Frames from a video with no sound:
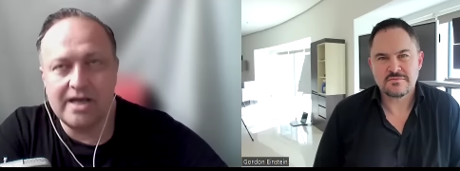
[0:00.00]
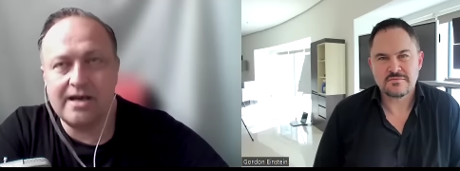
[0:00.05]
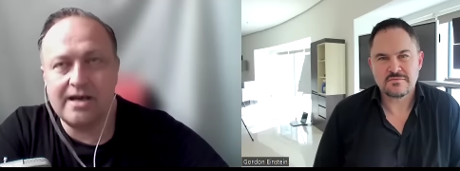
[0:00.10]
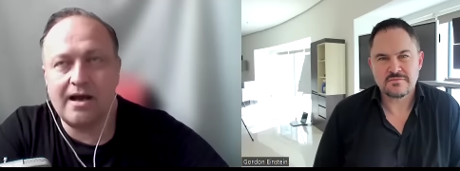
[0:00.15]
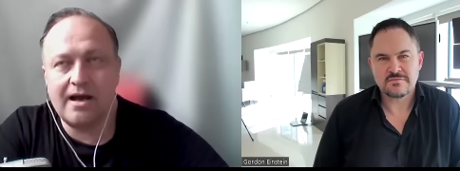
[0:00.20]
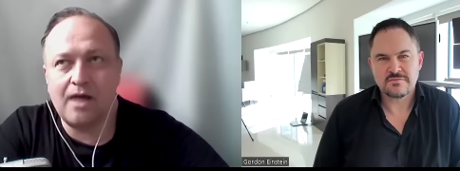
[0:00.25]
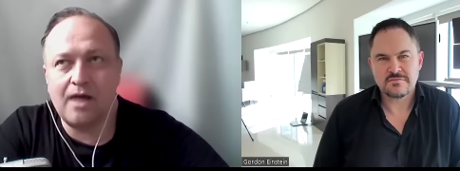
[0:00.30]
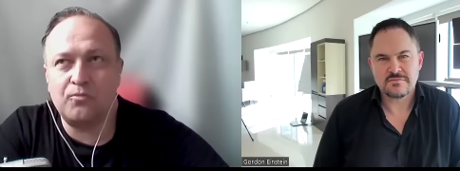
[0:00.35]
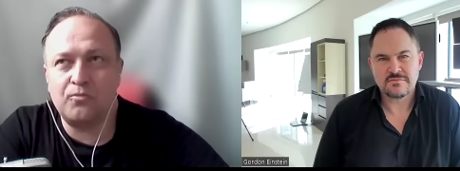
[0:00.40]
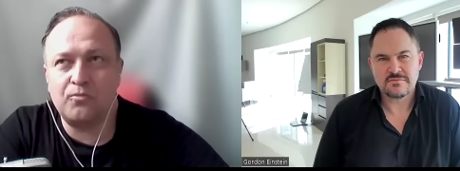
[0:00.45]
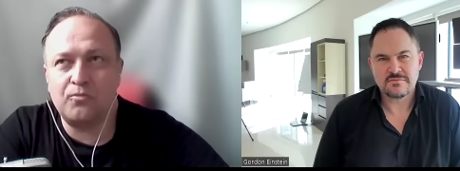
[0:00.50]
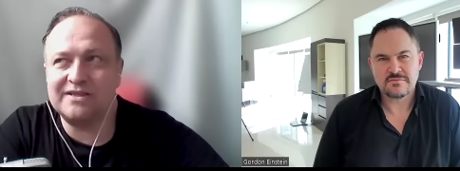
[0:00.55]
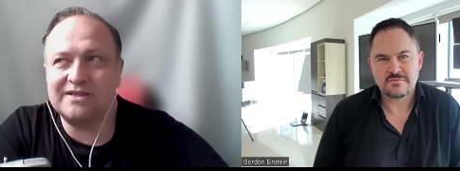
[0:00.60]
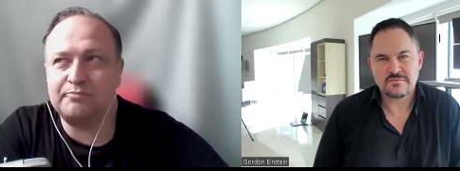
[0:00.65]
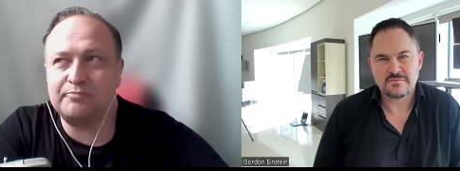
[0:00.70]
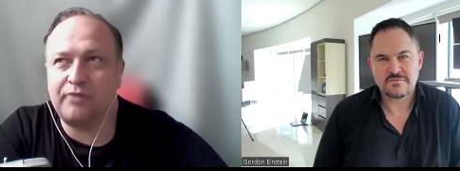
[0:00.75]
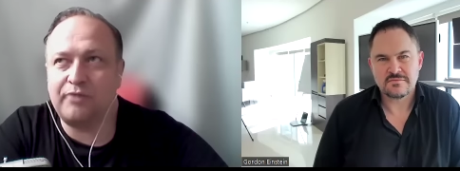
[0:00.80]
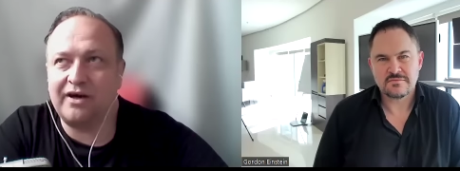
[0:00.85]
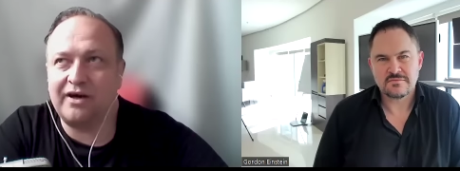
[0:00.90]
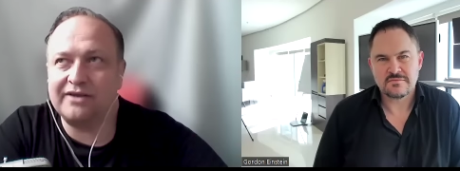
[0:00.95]
Speaker 1: I
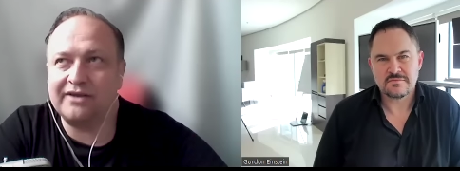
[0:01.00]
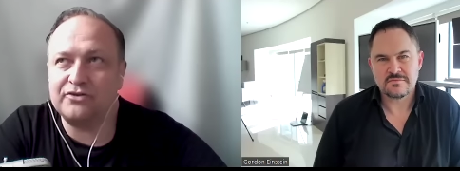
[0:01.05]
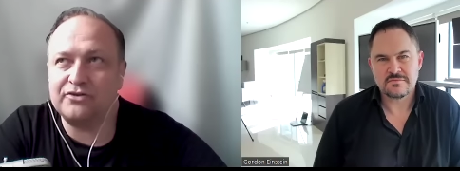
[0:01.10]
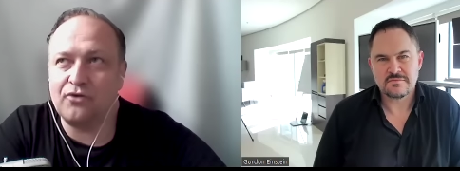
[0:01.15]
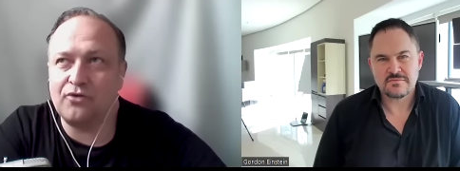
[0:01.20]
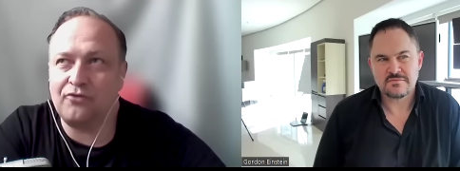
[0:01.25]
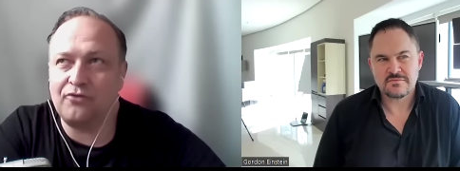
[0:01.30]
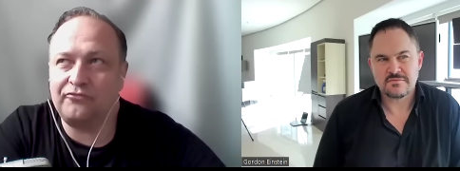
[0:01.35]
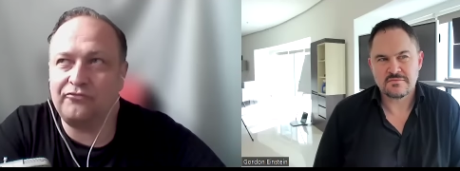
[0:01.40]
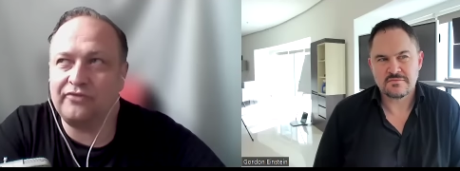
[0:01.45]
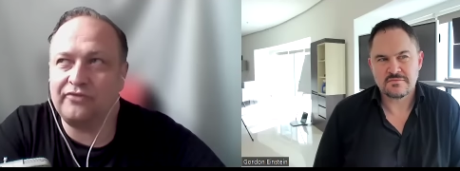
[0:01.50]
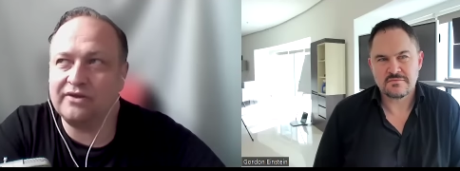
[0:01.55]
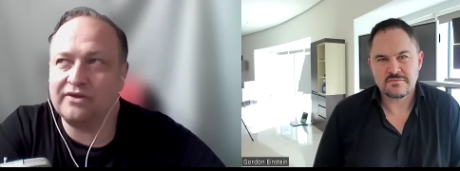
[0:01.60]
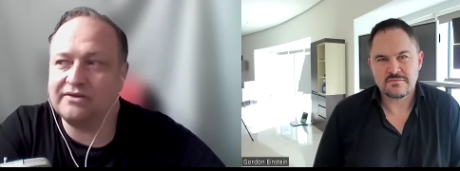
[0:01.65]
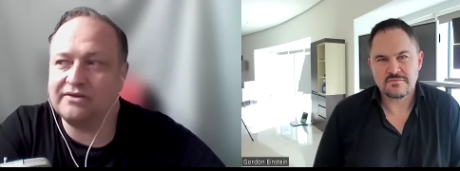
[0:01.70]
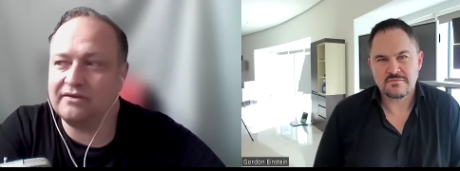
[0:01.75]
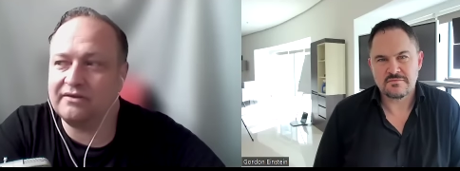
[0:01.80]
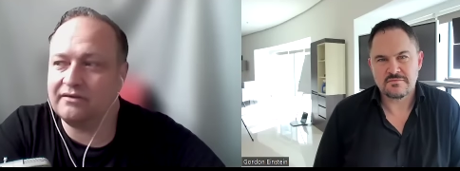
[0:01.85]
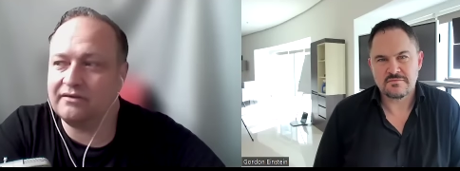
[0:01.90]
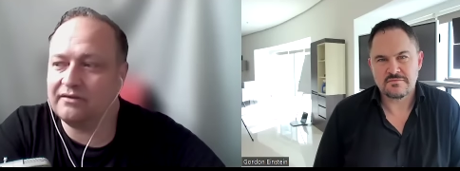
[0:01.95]
was part of
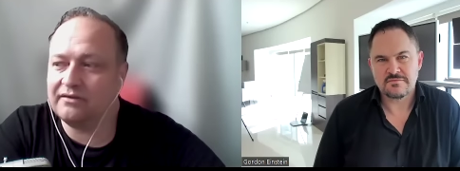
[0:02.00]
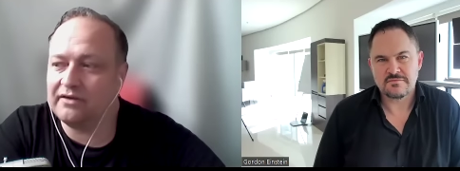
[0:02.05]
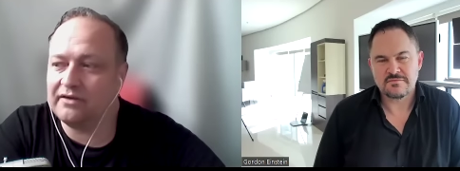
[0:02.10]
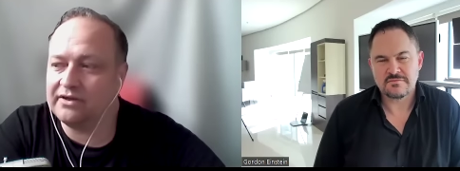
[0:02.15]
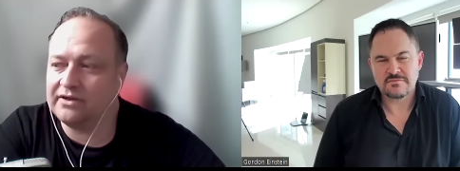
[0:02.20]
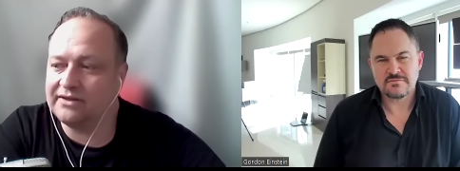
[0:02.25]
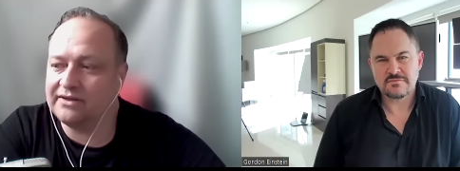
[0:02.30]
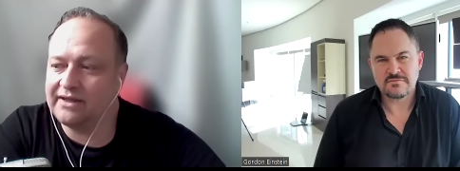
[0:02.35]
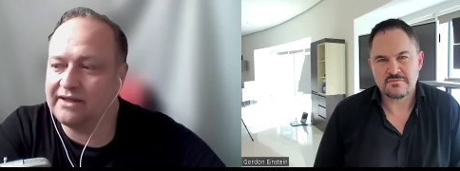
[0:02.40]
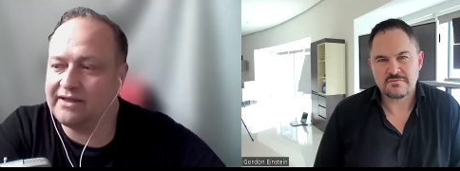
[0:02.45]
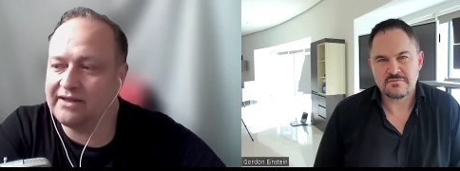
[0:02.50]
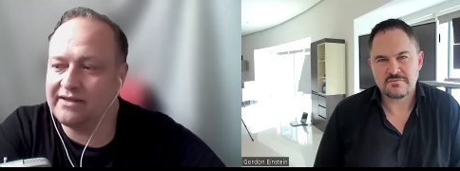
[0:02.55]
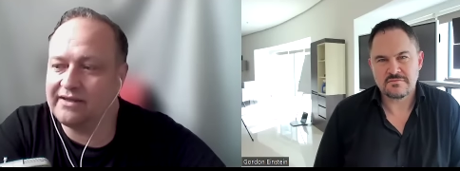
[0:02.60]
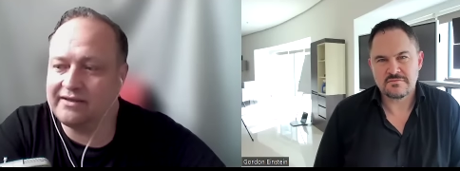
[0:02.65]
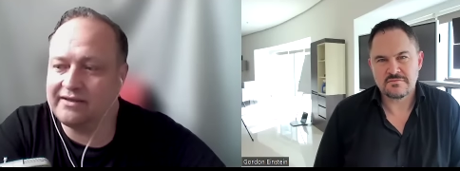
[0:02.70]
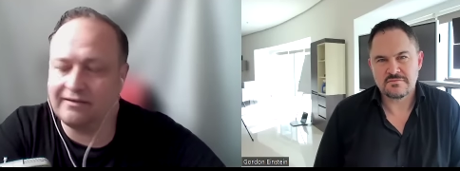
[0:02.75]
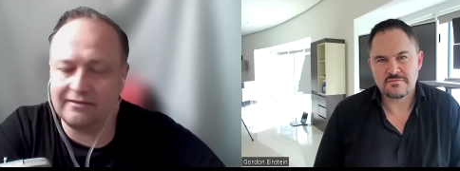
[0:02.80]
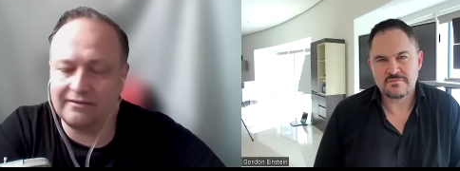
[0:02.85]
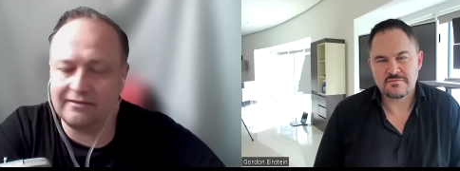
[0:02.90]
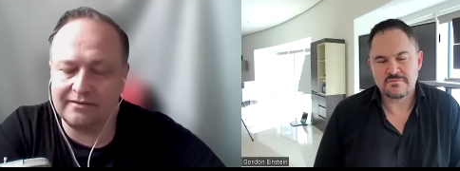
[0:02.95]
an uh,
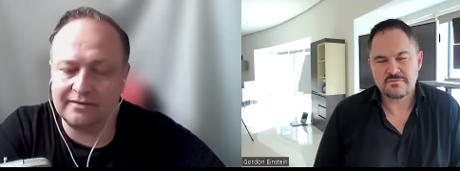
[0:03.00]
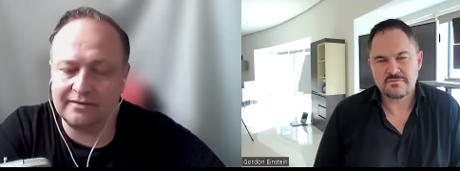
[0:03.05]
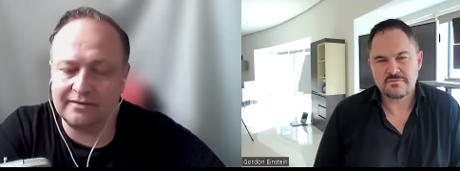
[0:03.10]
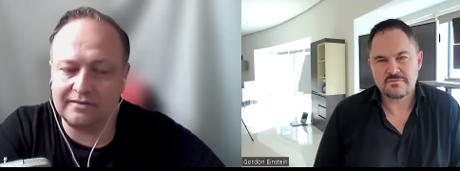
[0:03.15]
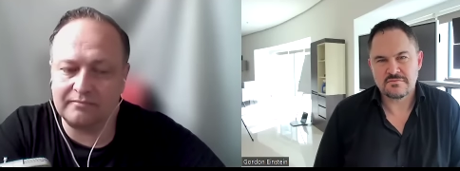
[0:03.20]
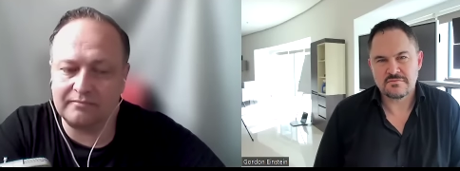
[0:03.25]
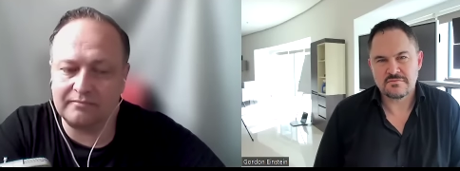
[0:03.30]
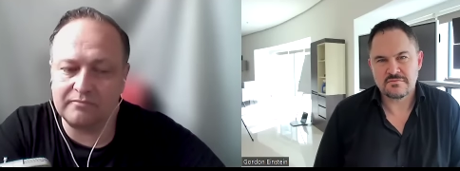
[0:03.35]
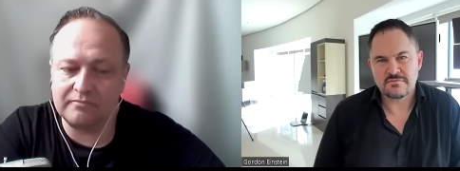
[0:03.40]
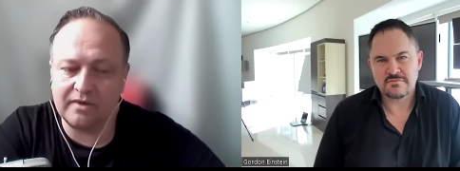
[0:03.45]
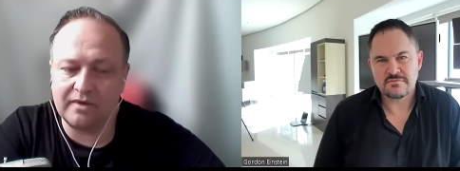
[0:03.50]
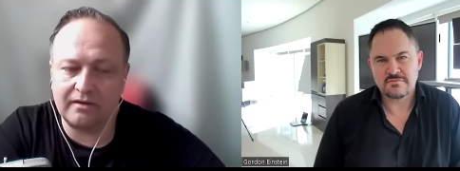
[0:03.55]
early uh,